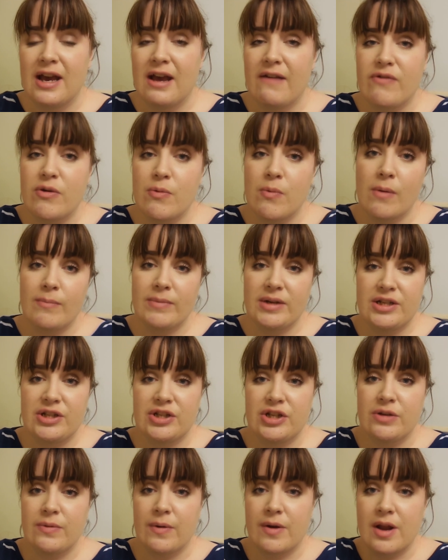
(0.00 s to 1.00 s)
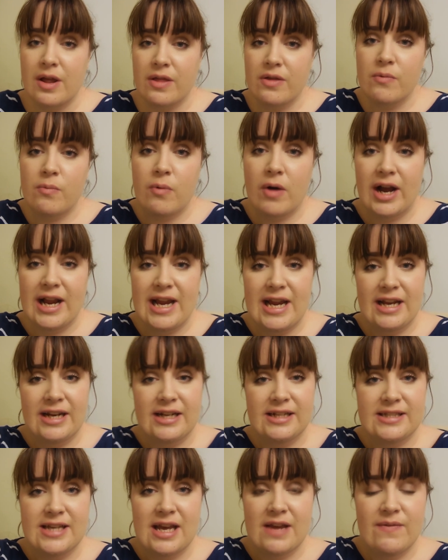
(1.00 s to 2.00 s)
If you want me to do another What I Eat in
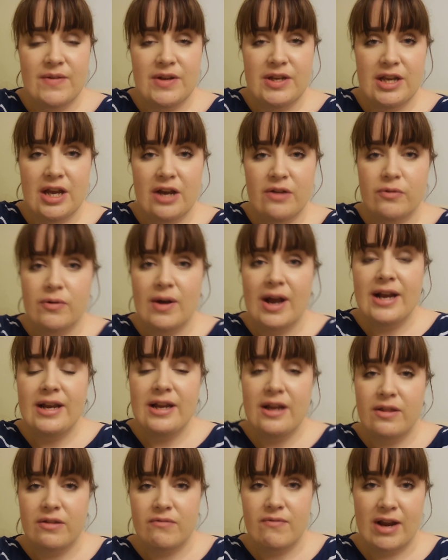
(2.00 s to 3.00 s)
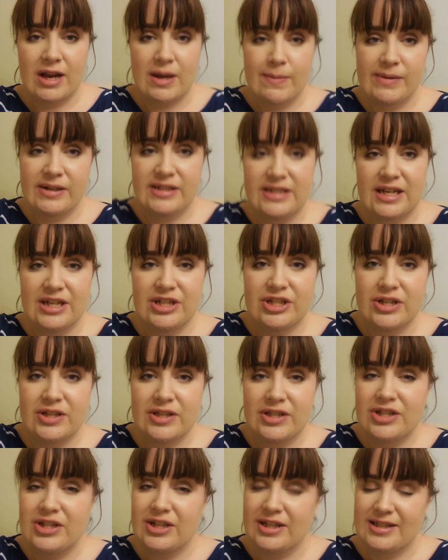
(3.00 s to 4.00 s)
a Day video or any other
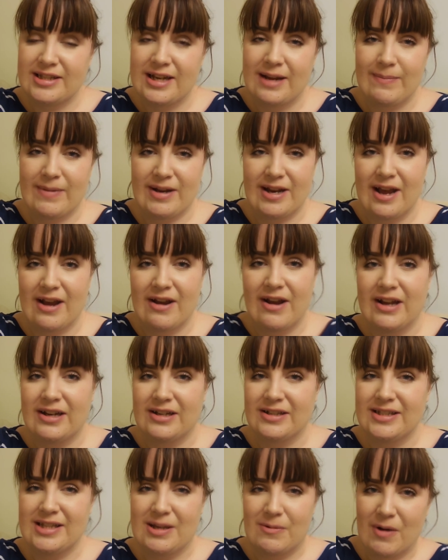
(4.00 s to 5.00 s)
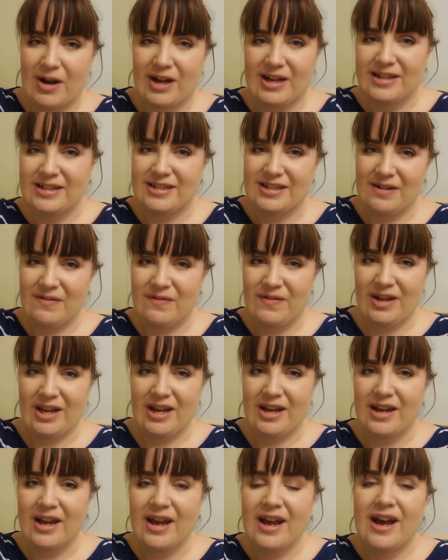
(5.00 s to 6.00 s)
recommendations, just let me know and I'll see what I can do for
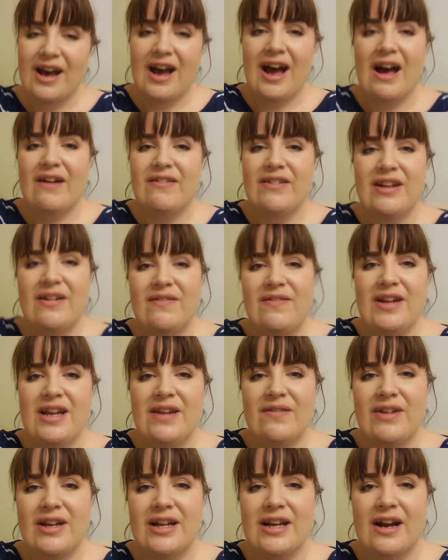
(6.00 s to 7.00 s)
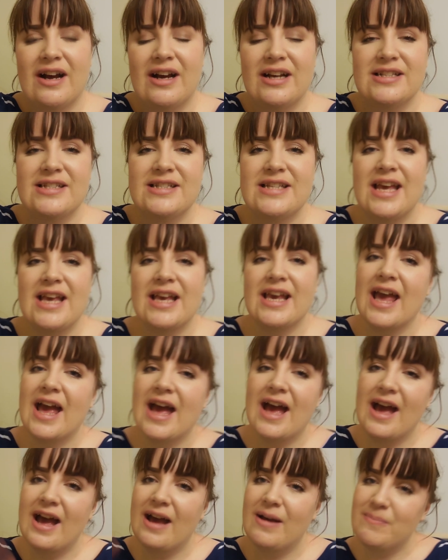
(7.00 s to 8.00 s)
you. Have a lovely evening, guys. Take
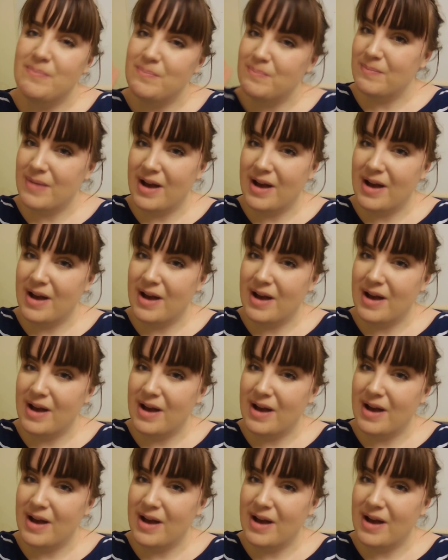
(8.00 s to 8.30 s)
care.